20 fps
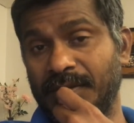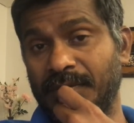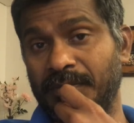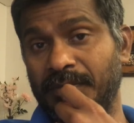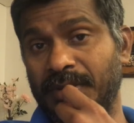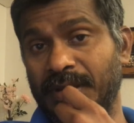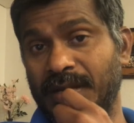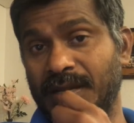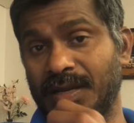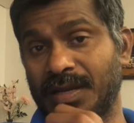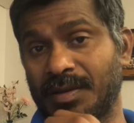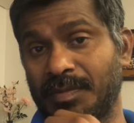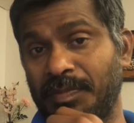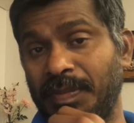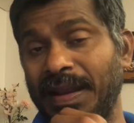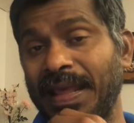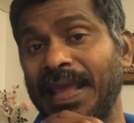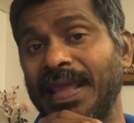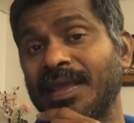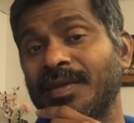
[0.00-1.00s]
But uh,
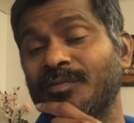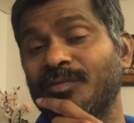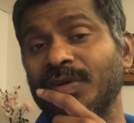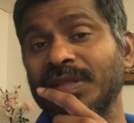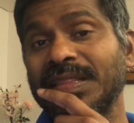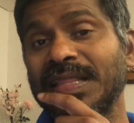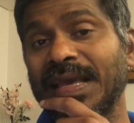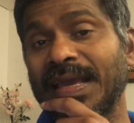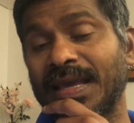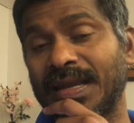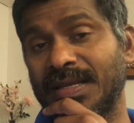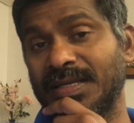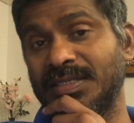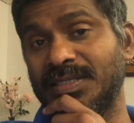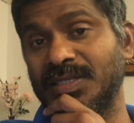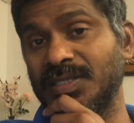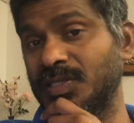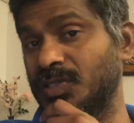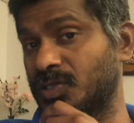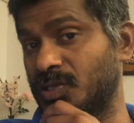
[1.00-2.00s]
playing with the
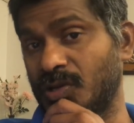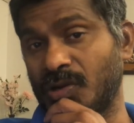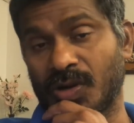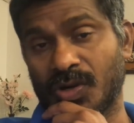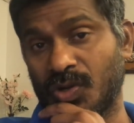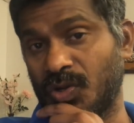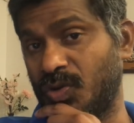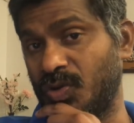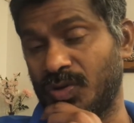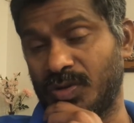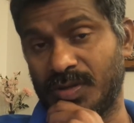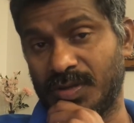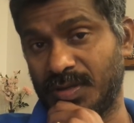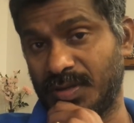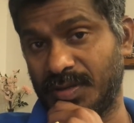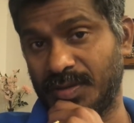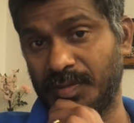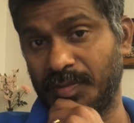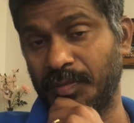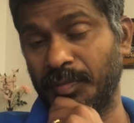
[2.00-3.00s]
energy is not good
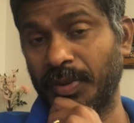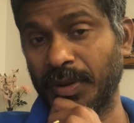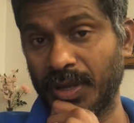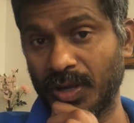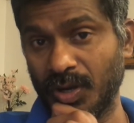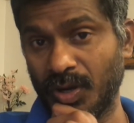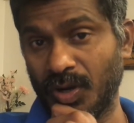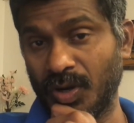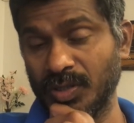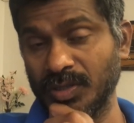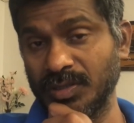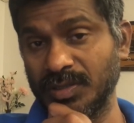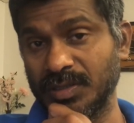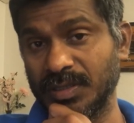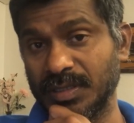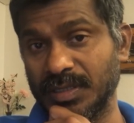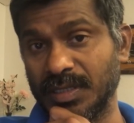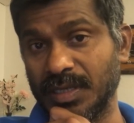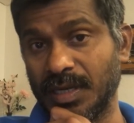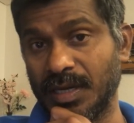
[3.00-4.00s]
because
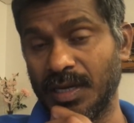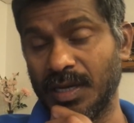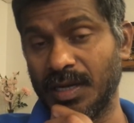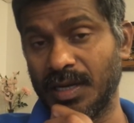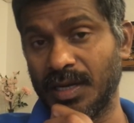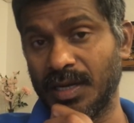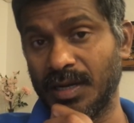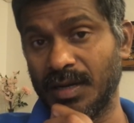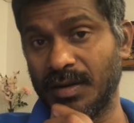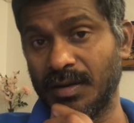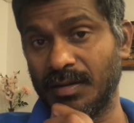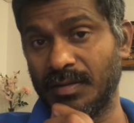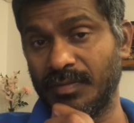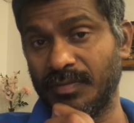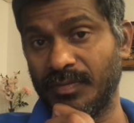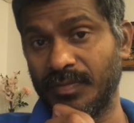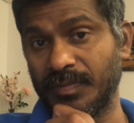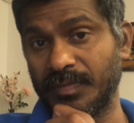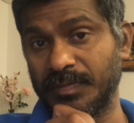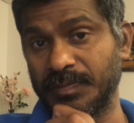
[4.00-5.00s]

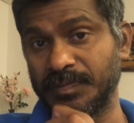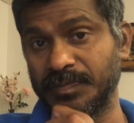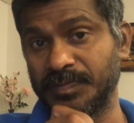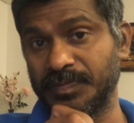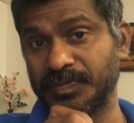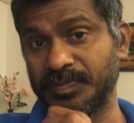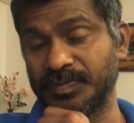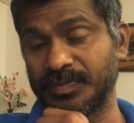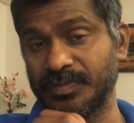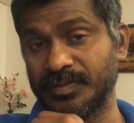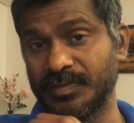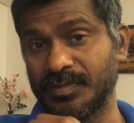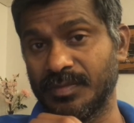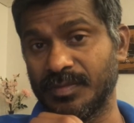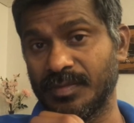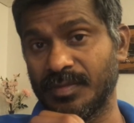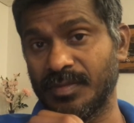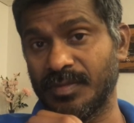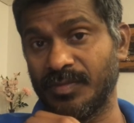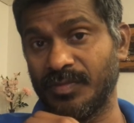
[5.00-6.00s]
um,
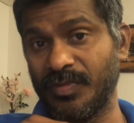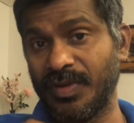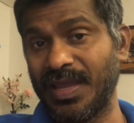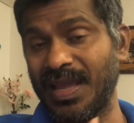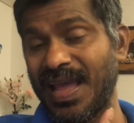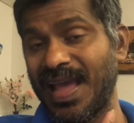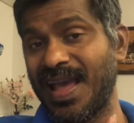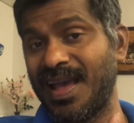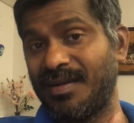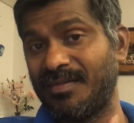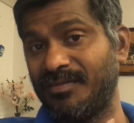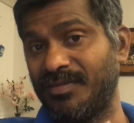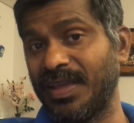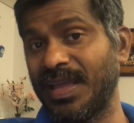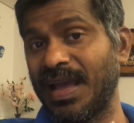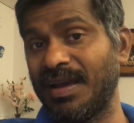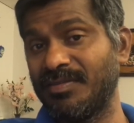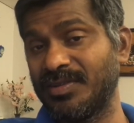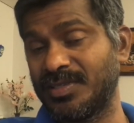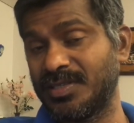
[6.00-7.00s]
we have we
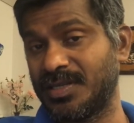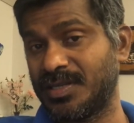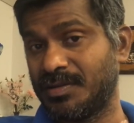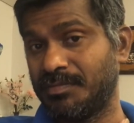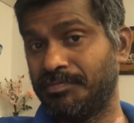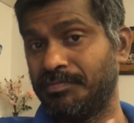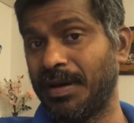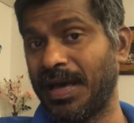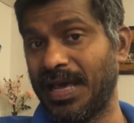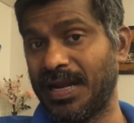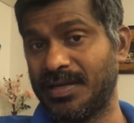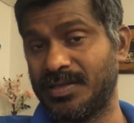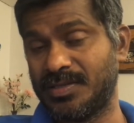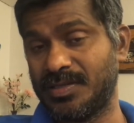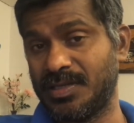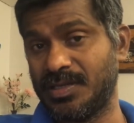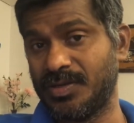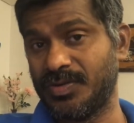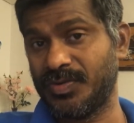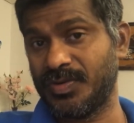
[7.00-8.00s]
have a certain balance
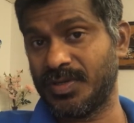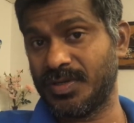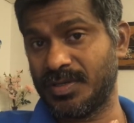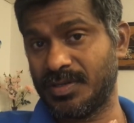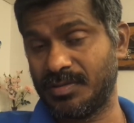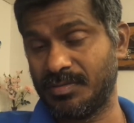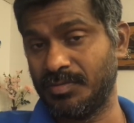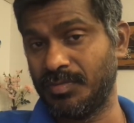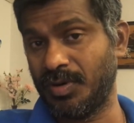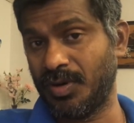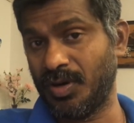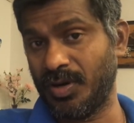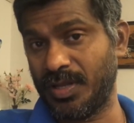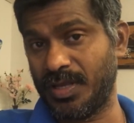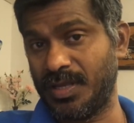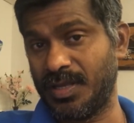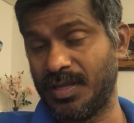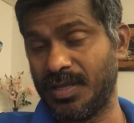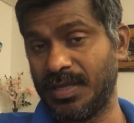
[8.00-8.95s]
in our body.